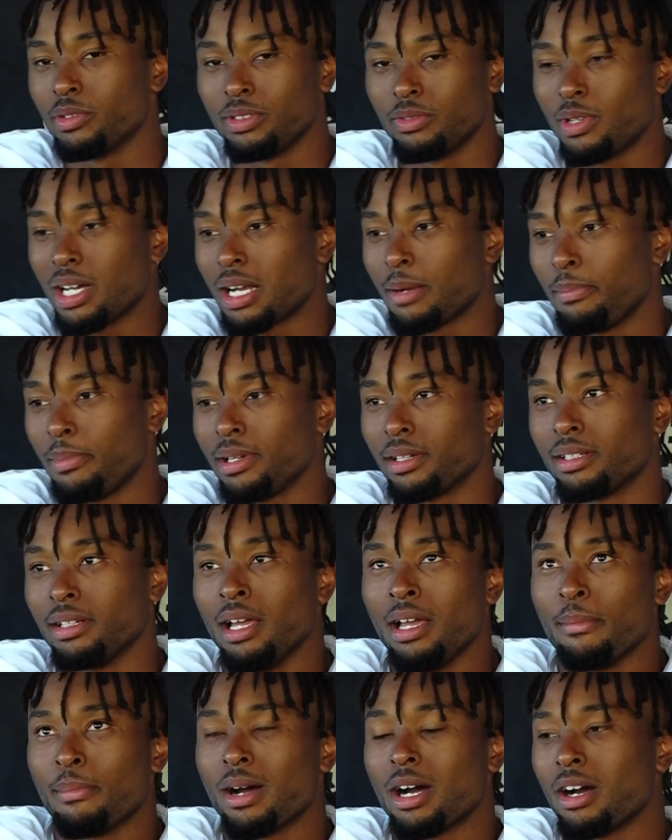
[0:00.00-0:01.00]
We got a big
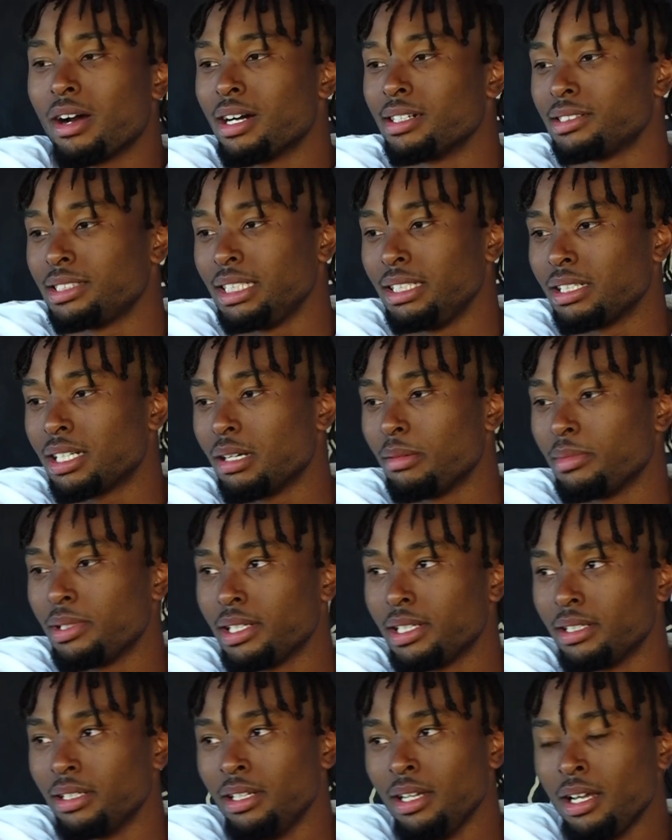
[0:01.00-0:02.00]
powerhouse team coming
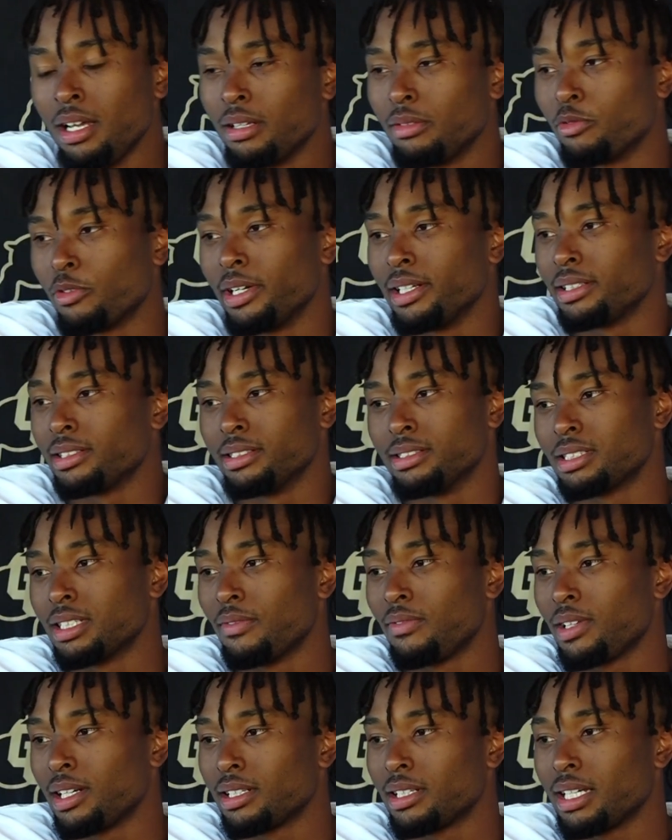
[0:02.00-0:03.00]
in, ranked and
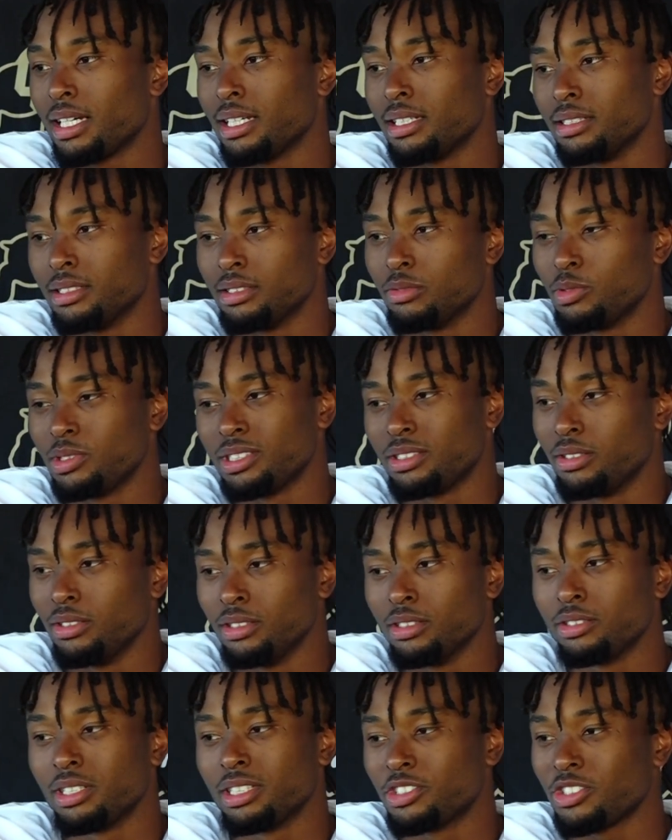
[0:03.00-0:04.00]
stuff like that. We're just
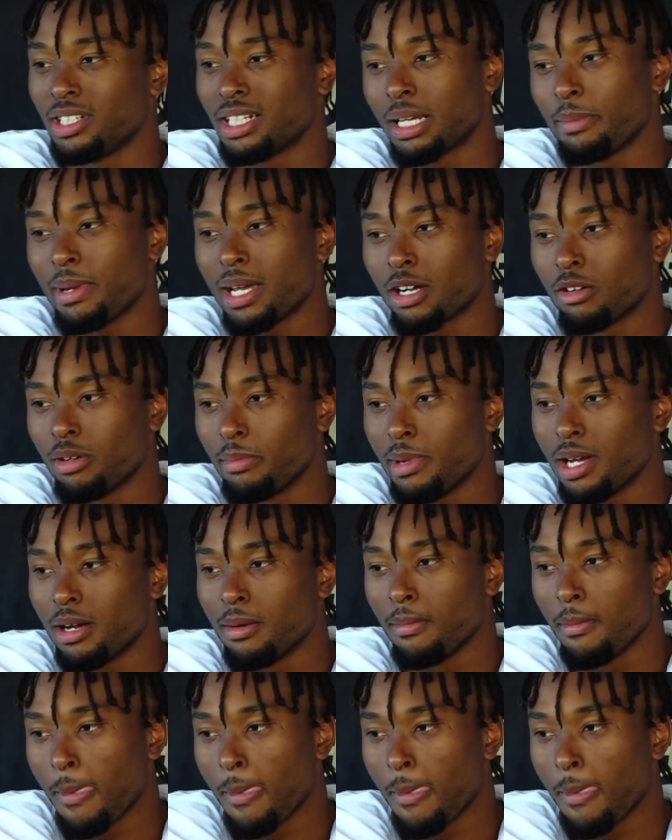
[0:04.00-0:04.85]
trying to get back on the map.